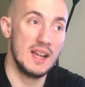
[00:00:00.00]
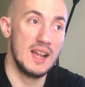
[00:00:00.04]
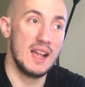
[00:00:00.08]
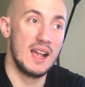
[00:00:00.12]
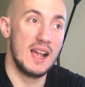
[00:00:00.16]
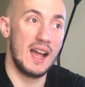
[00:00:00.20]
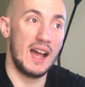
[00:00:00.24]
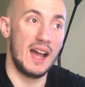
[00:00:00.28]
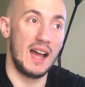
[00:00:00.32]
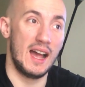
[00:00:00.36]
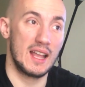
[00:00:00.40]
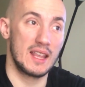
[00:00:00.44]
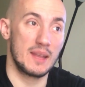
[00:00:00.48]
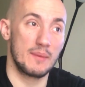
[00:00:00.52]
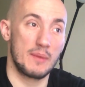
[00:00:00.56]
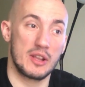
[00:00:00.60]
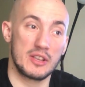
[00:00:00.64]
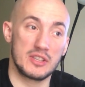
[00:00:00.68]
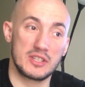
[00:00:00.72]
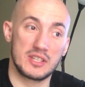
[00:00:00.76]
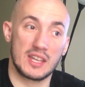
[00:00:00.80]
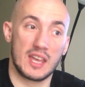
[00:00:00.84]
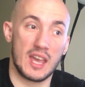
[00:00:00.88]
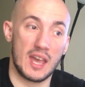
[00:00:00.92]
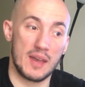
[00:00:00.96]
and I managed to
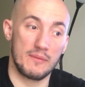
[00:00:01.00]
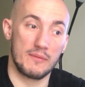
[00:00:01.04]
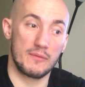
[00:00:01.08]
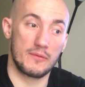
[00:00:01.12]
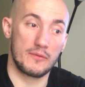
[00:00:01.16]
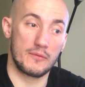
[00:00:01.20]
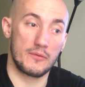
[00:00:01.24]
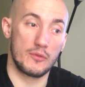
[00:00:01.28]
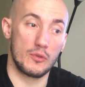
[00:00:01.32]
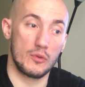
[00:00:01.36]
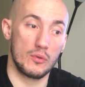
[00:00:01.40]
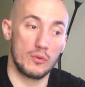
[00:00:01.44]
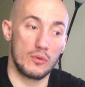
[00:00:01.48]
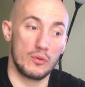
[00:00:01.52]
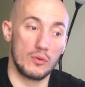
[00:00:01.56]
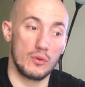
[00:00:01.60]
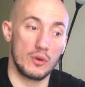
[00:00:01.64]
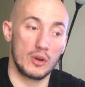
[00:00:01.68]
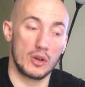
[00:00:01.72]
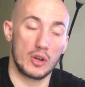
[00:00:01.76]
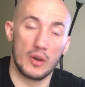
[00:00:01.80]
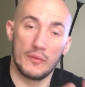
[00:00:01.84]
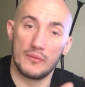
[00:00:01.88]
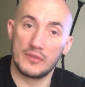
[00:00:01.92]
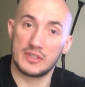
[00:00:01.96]
get him for a
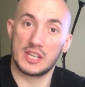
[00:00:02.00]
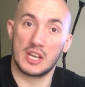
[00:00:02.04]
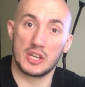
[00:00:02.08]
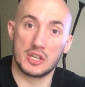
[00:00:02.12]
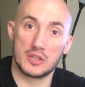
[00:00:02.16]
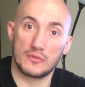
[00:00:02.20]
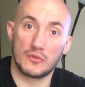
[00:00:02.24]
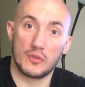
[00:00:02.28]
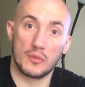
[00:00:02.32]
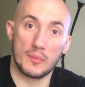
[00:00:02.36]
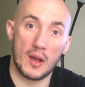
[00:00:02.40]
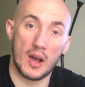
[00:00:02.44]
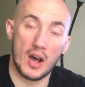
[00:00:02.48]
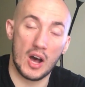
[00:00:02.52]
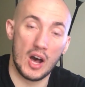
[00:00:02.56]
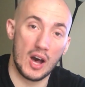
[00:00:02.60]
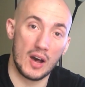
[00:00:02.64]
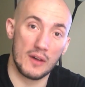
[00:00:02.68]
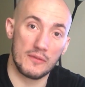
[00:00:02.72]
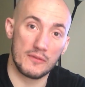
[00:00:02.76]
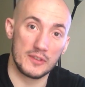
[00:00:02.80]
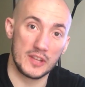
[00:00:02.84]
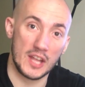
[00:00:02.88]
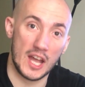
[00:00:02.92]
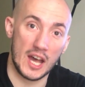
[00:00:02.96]
conversation for about half an
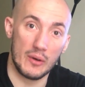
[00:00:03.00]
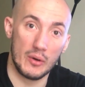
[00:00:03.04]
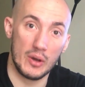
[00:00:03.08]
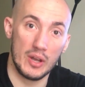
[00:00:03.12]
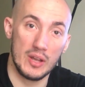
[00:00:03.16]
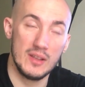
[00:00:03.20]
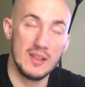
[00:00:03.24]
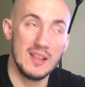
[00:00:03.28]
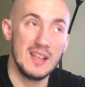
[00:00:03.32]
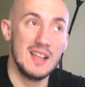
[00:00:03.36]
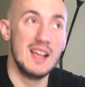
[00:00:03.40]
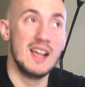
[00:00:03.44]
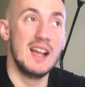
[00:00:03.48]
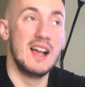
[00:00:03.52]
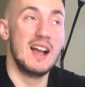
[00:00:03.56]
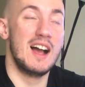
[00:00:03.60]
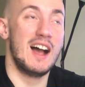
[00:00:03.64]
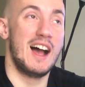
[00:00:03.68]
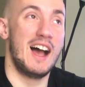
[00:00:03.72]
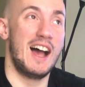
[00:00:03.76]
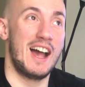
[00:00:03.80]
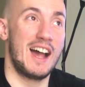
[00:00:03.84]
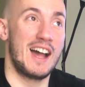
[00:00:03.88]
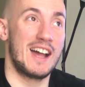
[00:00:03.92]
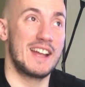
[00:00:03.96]
hour,
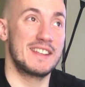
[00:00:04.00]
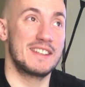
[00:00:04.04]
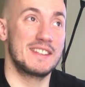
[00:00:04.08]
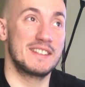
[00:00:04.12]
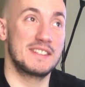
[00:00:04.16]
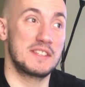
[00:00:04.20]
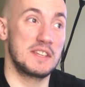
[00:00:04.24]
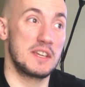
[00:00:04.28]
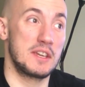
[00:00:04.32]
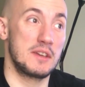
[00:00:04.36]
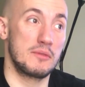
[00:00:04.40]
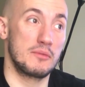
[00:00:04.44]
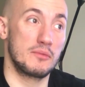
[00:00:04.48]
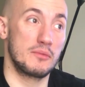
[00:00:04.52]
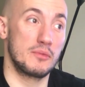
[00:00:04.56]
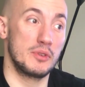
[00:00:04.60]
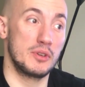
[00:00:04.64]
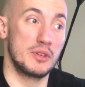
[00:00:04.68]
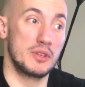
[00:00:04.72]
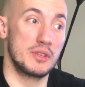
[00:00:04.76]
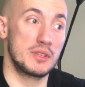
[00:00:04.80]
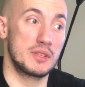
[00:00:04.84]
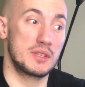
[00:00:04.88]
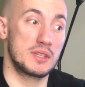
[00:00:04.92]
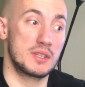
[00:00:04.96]
and it
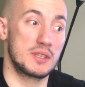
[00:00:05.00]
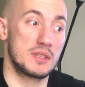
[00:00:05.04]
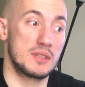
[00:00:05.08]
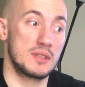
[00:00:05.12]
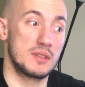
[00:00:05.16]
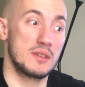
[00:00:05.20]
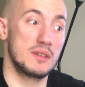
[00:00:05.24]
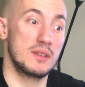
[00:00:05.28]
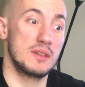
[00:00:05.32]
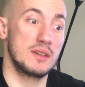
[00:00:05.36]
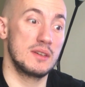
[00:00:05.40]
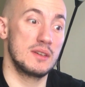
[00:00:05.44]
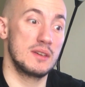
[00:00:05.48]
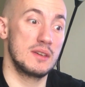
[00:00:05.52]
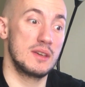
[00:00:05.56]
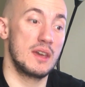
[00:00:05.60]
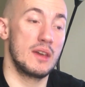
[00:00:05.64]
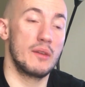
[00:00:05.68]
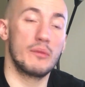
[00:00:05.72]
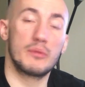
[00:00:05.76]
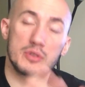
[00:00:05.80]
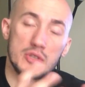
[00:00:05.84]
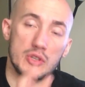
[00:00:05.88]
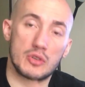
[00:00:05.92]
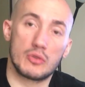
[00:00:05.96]
was
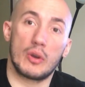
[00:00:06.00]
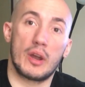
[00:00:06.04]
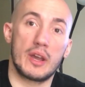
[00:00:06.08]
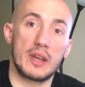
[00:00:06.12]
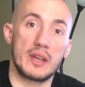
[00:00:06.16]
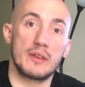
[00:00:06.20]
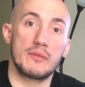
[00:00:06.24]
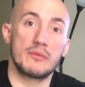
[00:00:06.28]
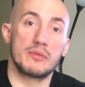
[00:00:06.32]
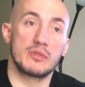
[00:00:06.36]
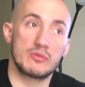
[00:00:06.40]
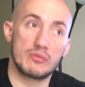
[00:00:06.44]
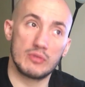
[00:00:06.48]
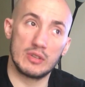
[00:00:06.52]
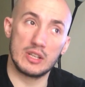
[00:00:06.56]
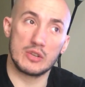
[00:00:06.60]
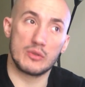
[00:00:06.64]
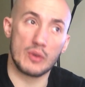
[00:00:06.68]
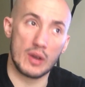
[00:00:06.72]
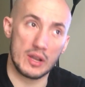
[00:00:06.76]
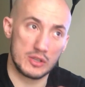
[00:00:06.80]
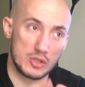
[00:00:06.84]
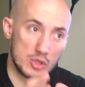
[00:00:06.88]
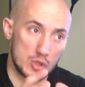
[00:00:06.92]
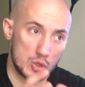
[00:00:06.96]
great. It was really great
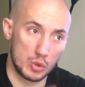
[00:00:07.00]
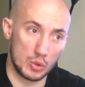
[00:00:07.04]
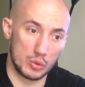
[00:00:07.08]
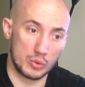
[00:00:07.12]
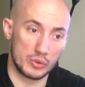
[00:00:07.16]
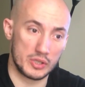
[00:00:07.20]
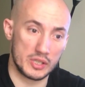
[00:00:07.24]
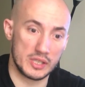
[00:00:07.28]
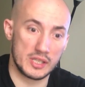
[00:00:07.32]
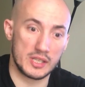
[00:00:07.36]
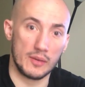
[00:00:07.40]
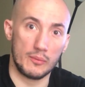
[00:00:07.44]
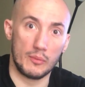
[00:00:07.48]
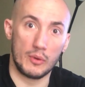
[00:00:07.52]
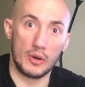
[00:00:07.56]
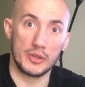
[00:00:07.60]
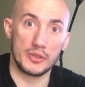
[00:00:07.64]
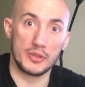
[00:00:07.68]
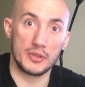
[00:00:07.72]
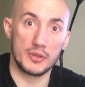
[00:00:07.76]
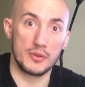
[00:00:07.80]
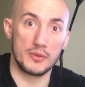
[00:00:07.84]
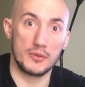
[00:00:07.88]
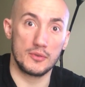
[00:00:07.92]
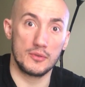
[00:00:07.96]
to talk to someone
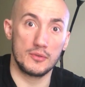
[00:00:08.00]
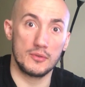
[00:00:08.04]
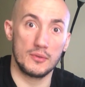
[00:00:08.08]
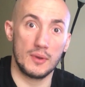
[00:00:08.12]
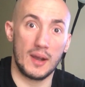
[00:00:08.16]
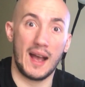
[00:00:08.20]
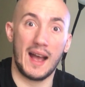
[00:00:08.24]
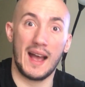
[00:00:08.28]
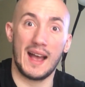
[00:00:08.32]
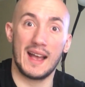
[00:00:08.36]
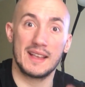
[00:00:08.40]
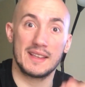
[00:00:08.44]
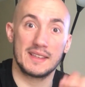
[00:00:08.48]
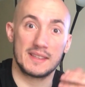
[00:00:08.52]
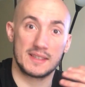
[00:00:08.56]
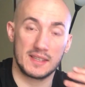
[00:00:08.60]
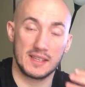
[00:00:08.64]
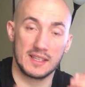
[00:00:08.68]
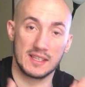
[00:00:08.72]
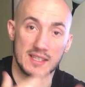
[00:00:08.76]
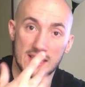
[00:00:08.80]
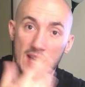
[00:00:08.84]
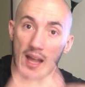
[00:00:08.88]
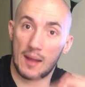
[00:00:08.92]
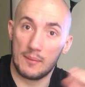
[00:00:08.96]
who has
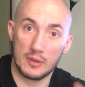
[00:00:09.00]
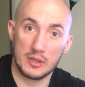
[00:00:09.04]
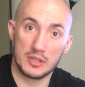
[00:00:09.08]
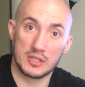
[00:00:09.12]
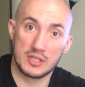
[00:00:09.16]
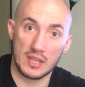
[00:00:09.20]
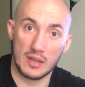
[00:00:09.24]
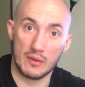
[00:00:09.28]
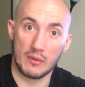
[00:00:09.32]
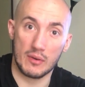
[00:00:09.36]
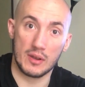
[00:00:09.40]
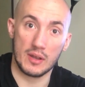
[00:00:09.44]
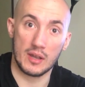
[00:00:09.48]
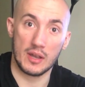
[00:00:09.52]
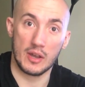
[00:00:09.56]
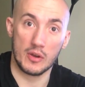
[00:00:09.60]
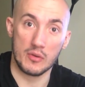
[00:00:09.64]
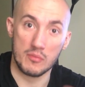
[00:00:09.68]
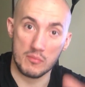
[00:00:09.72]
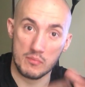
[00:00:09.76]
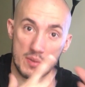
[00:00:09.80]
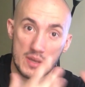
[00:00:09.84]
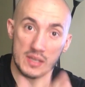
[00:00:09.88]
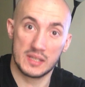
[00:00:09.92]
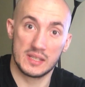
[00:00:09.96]
established their own
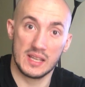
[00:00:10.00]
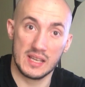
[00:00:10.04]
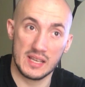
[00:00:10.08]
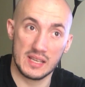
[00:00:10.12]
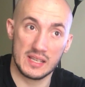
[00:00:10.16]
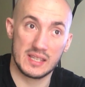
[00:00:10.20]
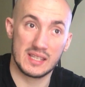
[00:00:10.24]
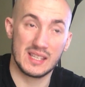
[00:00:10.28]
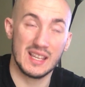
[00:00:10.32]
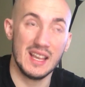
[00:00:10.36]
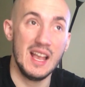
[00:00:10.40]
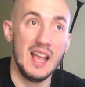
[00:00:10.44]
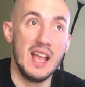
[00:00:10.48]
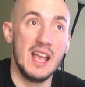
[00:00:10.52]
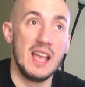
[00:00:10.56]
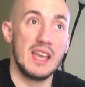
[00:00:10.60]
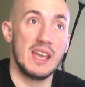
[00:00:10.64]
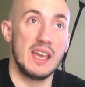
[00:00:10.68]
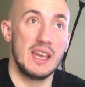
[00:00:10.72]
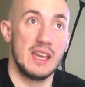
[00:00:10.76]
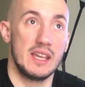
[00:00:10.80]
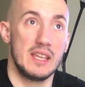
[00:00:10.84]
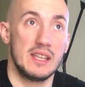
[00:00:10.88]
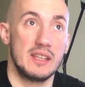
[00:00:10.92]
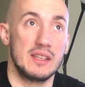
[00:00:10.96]
business
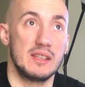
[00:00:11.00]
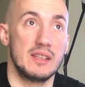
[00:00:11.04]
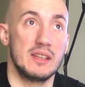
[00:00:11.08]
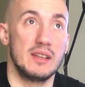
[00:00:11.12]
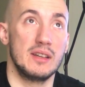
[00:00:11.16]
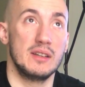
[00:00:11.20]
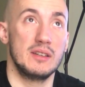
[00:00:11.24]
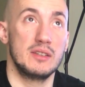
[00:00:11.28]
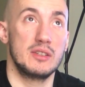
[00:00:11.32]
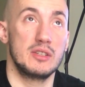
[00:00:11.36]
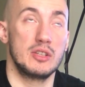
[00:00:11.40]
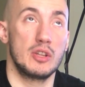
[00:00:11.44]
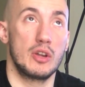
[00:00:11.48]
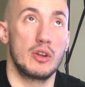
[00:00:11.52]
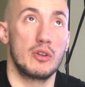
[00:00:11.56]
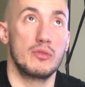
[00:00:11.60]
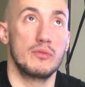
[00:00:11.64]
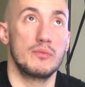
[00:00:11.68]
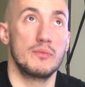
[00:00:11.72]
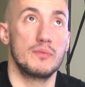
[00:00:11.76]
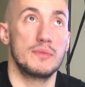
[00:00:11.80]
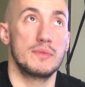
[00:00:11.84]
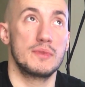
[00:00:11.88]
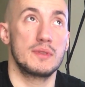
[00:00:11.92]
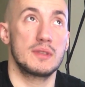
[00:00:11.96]
in
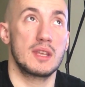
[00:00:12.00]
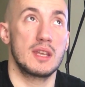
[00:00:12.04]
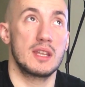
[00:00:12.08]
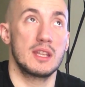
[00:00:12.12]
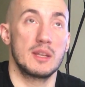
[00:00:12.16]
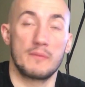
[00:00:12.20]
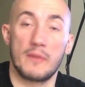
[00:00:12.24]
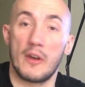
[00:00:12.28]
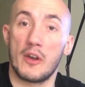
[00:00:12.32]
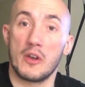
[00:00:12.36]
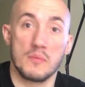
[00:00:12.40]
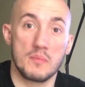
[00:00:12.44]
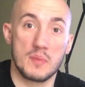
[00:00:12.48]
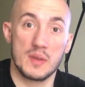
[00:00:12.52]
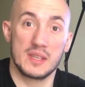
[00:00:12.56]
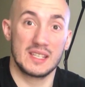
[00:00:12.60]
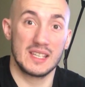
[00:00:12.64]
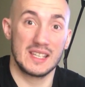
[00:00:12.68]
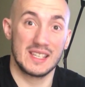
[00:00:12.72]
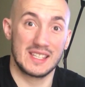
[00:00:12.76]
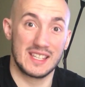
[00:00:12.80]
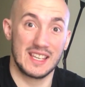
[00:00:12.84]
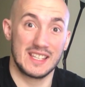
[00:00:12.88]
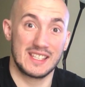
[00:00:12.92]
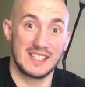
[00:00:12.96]
a very busy
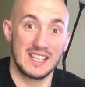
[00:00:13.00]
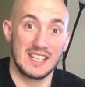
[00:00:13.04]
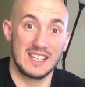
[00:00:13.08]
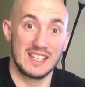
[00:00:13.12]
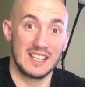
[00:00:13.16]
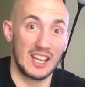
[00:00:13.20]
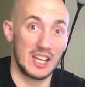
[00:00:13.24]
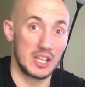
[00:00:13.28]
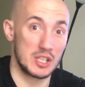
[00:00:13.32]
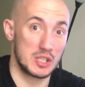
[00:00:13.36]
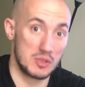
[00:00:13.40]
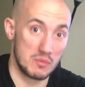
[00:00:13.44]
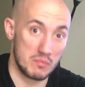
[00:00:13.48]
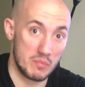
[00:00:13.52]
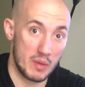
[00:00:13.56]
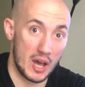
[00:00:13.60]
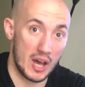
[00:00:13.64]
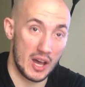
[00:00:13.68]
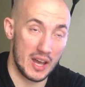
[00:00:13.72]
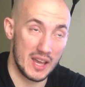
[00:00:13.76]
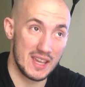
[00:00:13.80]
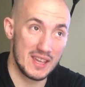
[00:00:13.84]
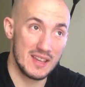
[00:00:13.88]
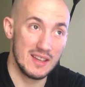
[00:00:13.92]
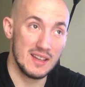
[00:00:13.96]
city like Dubai,